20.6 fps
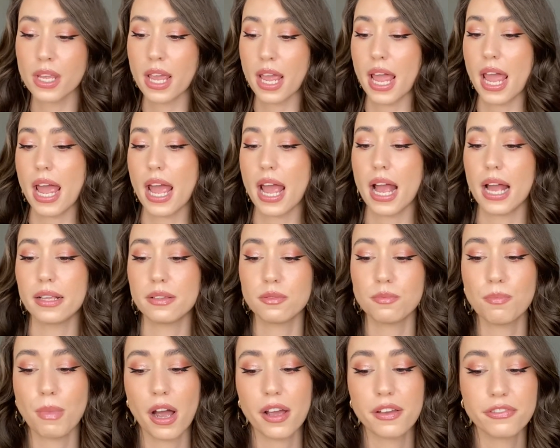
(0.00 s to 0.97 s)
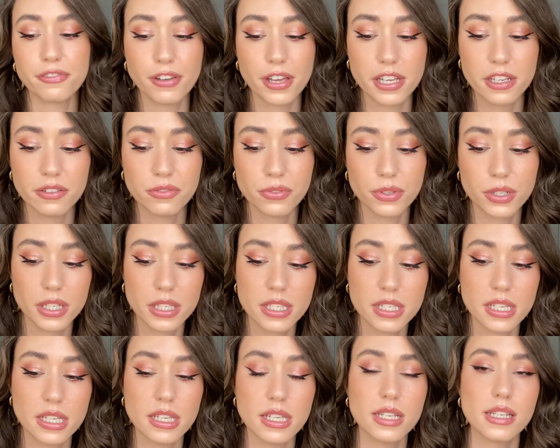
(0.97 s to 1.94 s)
And my favorite
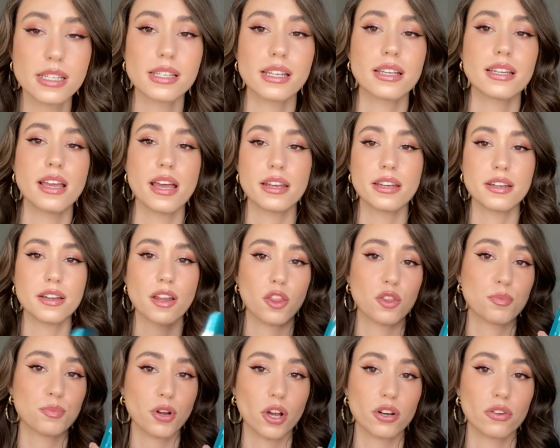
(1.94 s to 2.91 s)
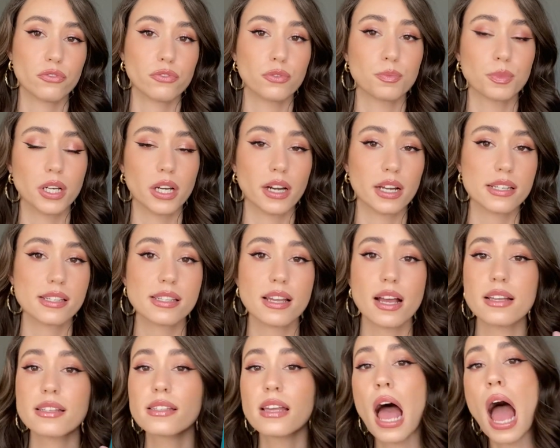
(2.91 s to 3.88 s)
is, again, another product from
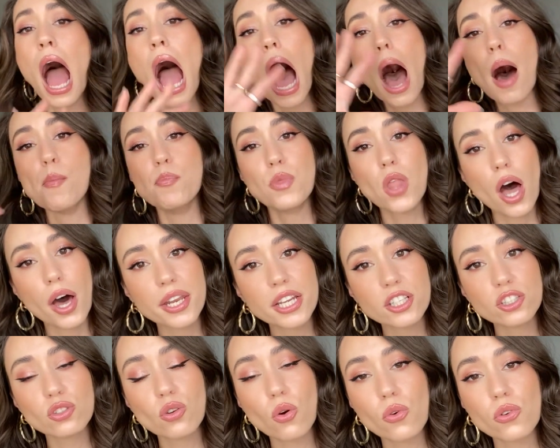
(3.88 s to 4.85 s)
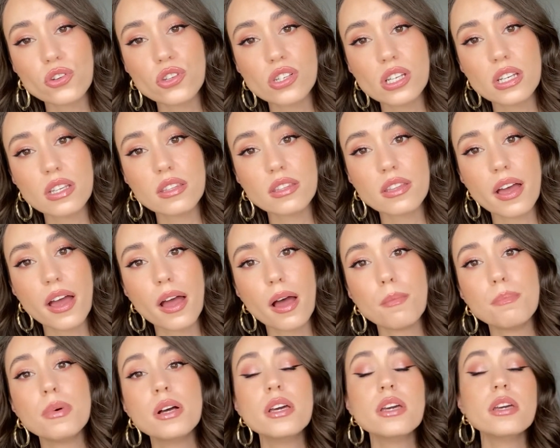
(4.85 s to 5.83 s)
Kérastase. I'm not endorsing
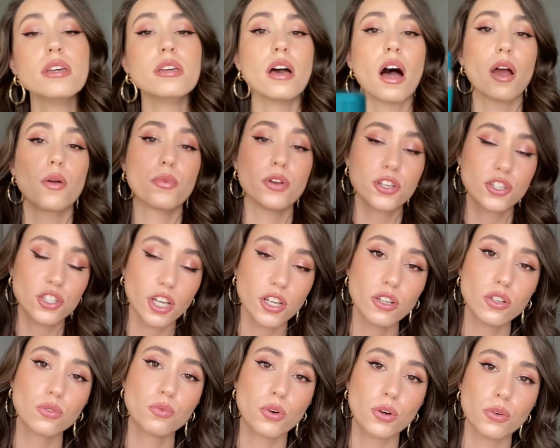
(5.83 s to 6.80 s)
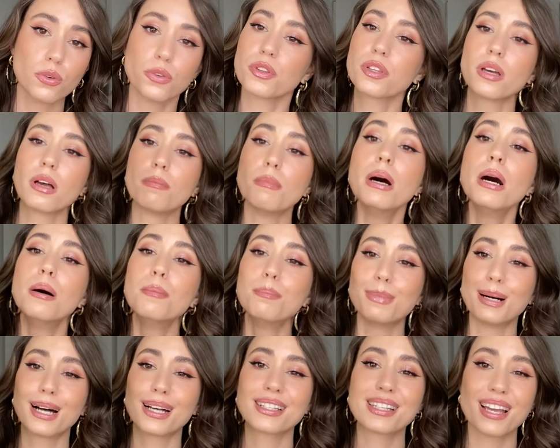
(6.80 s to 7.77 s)
them. I wish I could work with them,
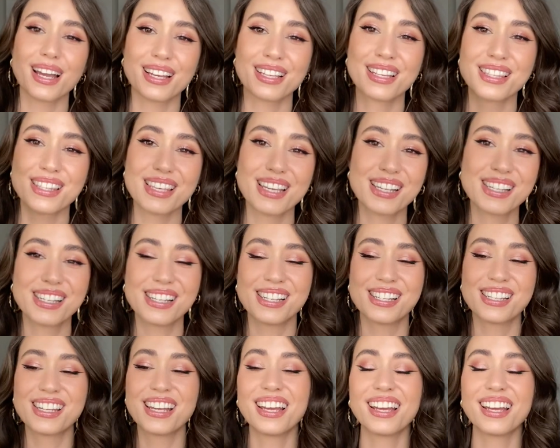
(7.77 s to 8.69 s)
but this is